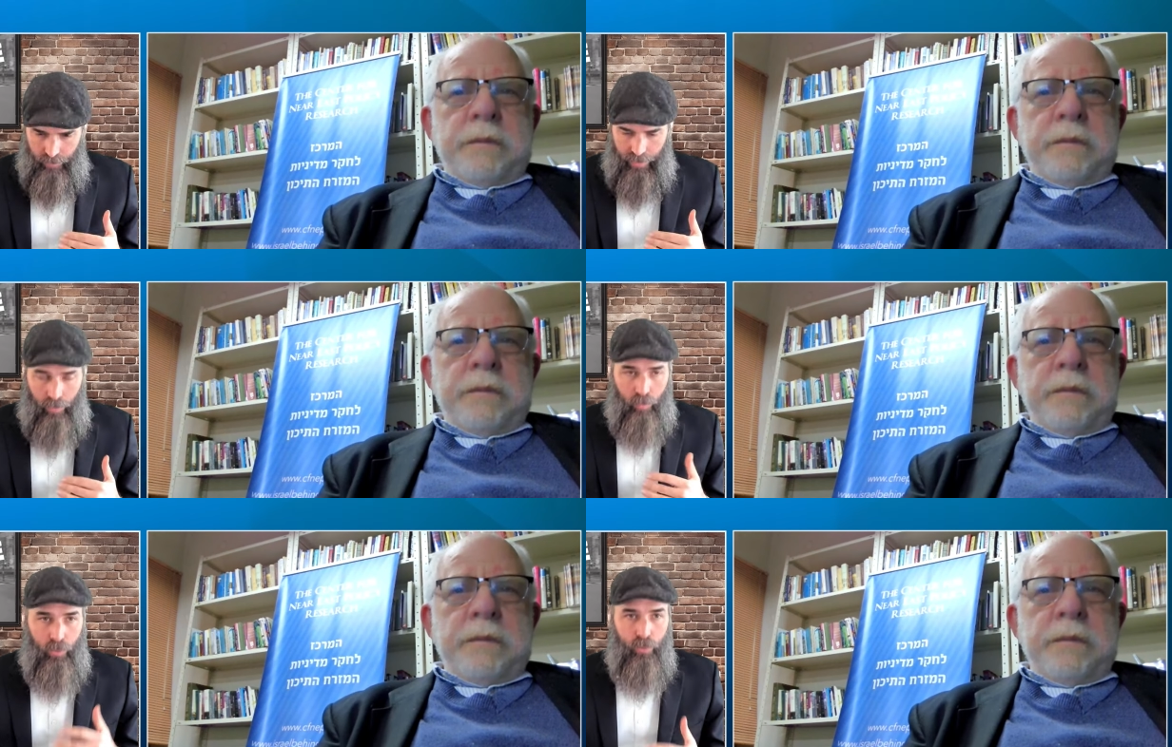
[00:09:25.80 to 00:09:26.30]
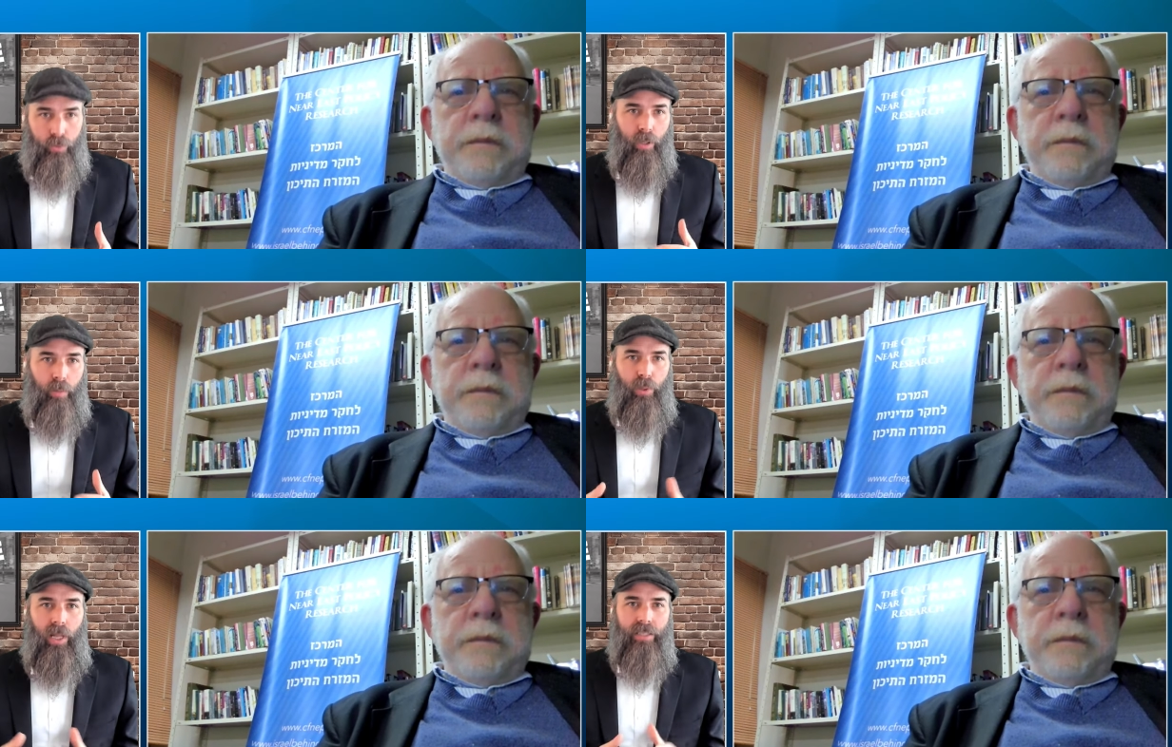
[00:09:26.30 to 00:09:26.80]
Speaker 1: how
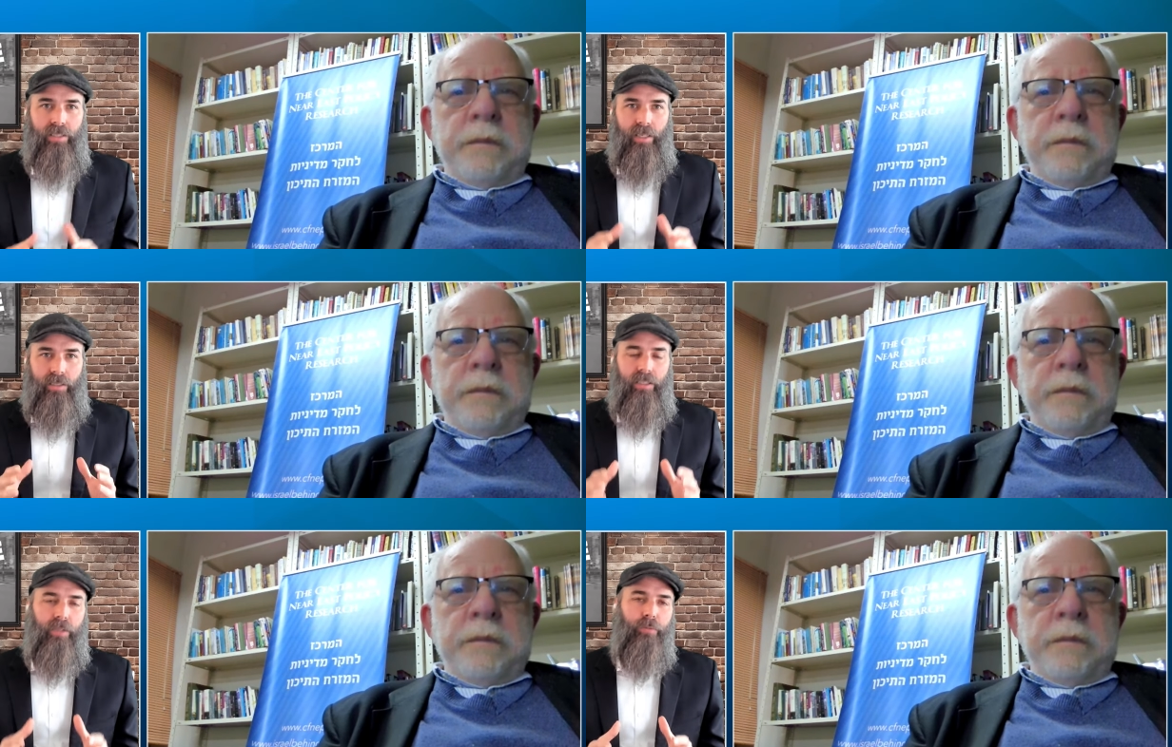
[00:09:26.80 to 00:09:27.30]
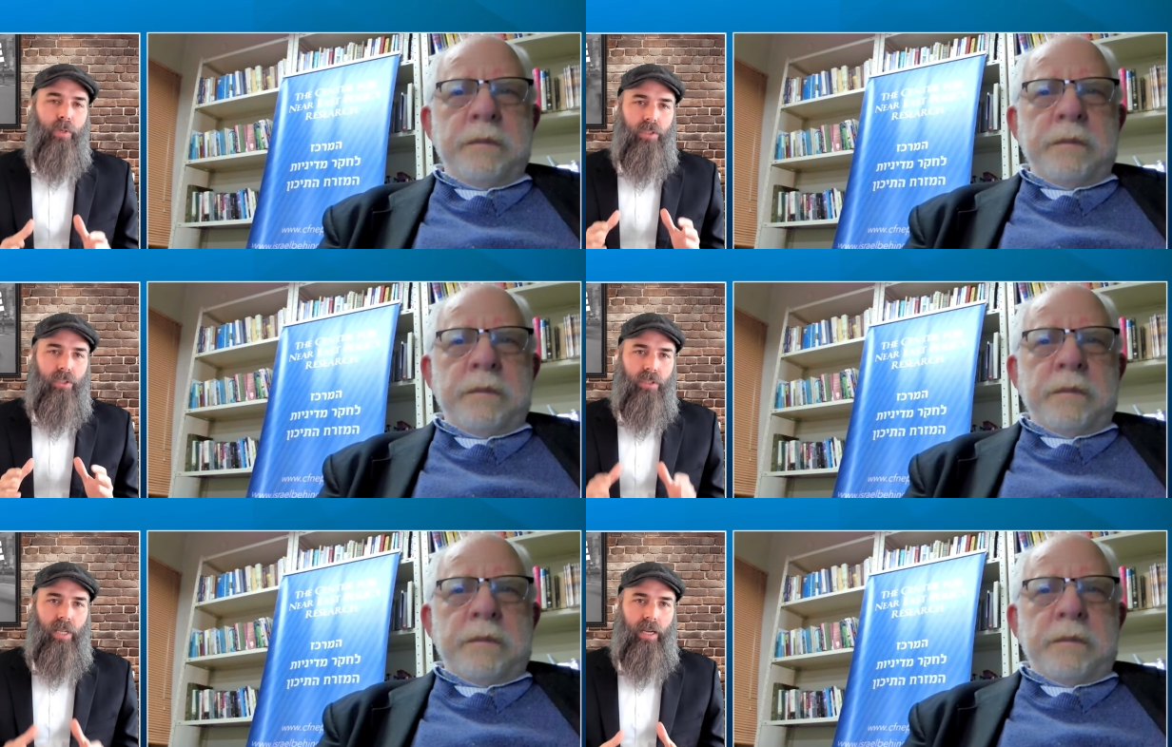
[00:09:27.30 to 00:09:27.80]
UNRWA applies a different
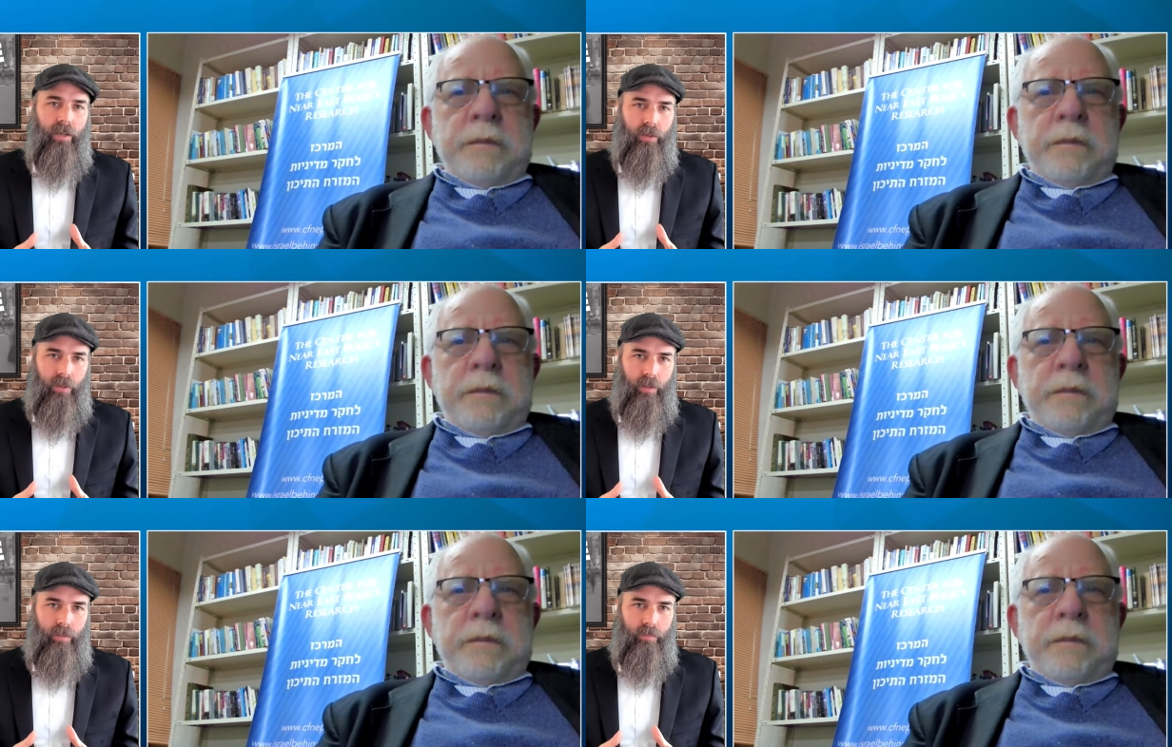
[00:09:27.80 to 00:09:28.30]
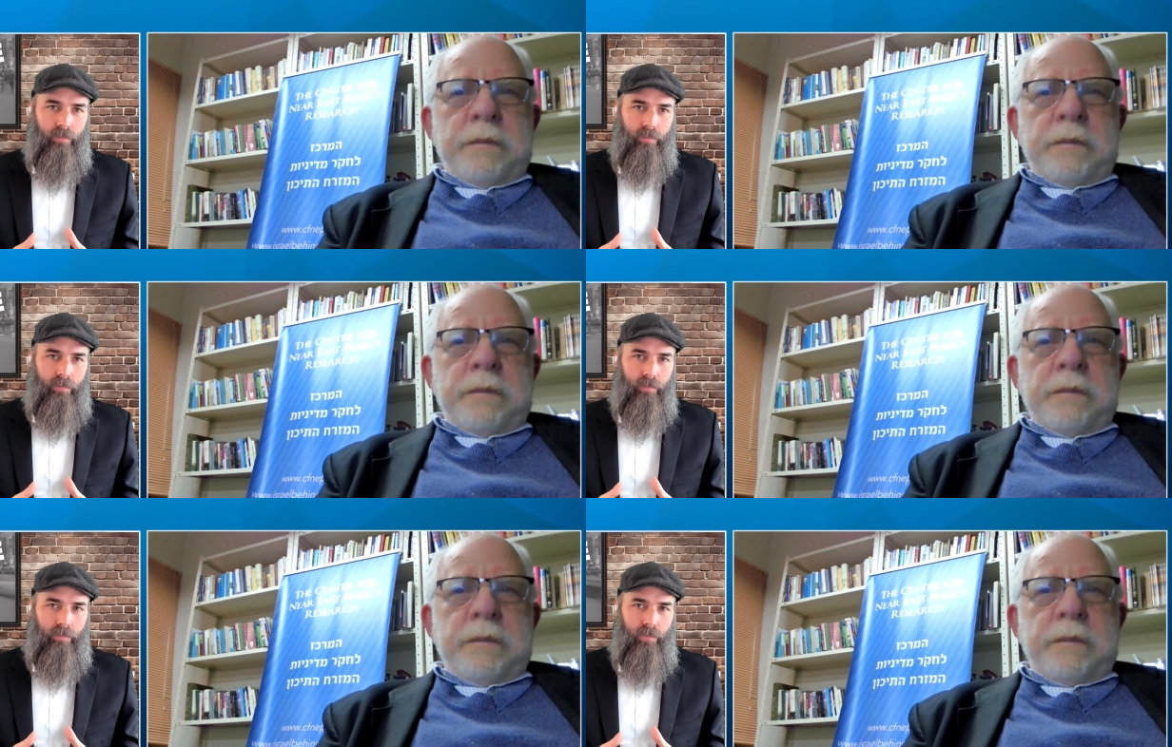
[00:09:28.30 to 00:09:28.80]
standard
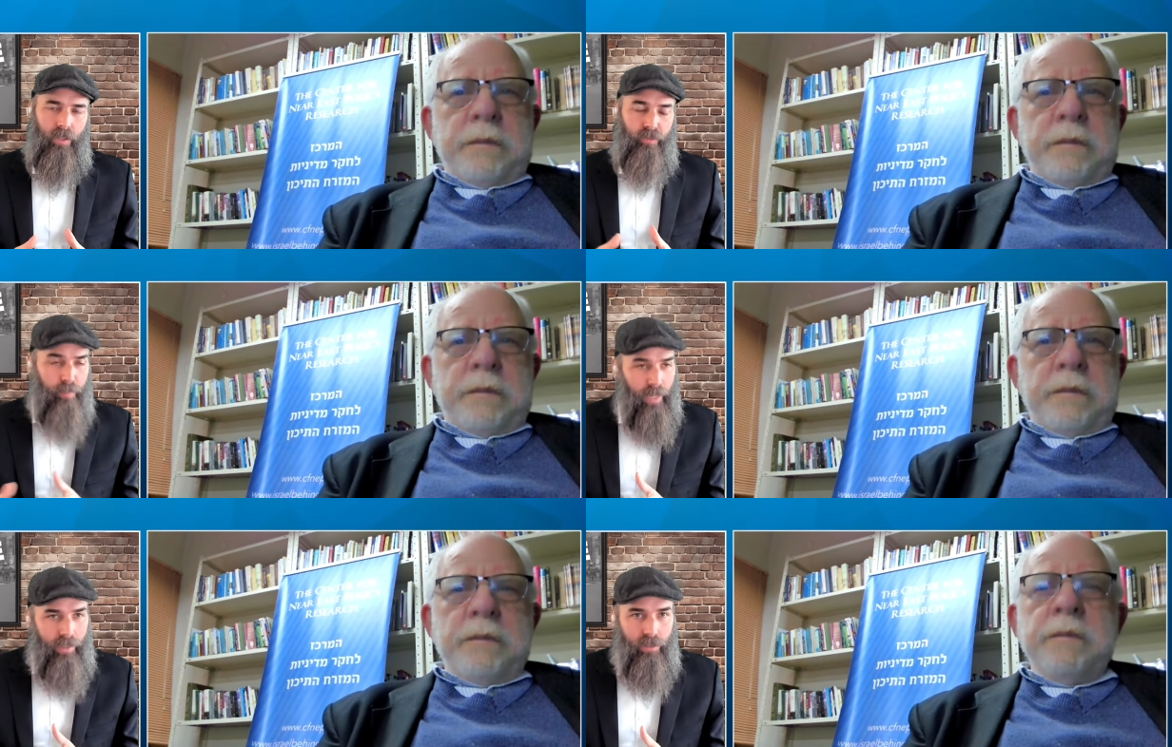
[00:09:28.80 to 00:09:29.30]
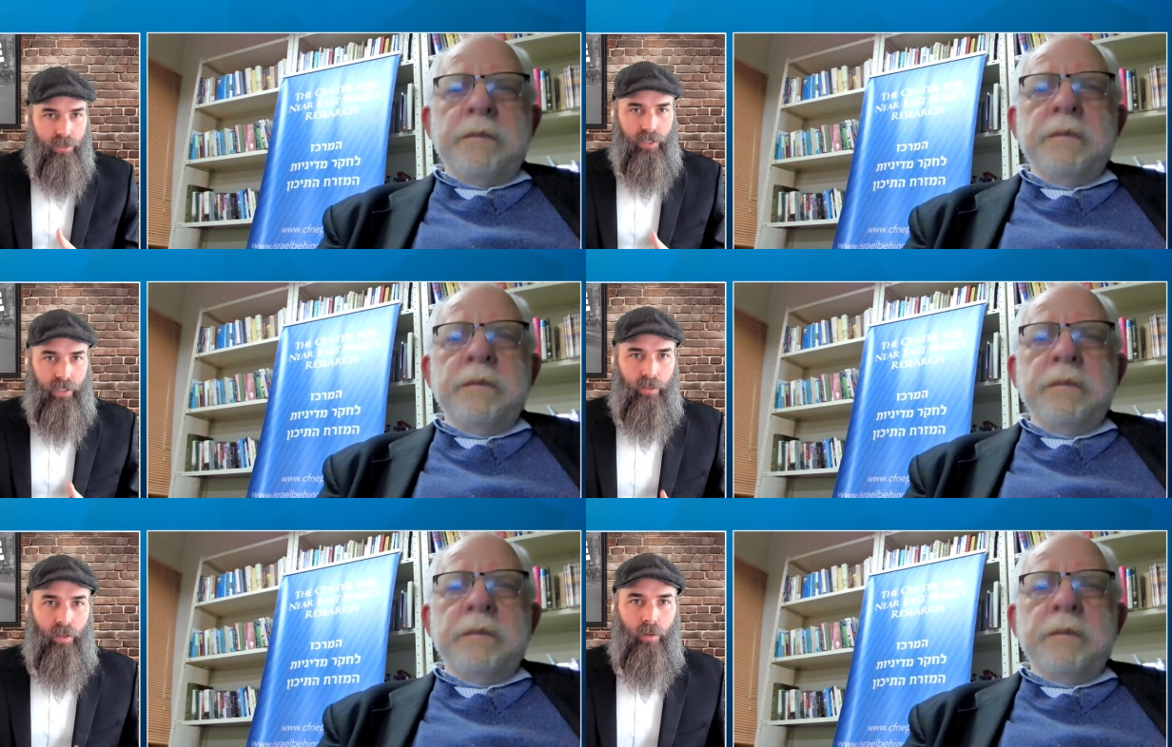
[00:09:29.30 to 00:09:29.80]
of
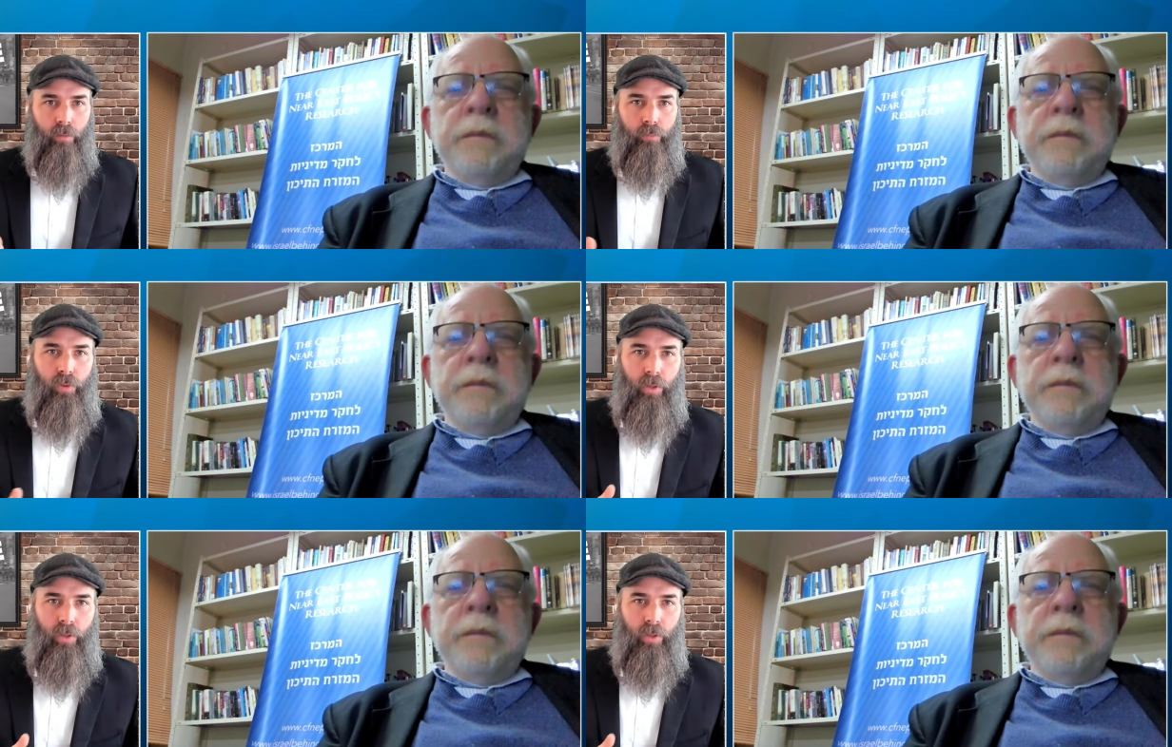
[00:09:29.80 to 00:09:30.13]
policy for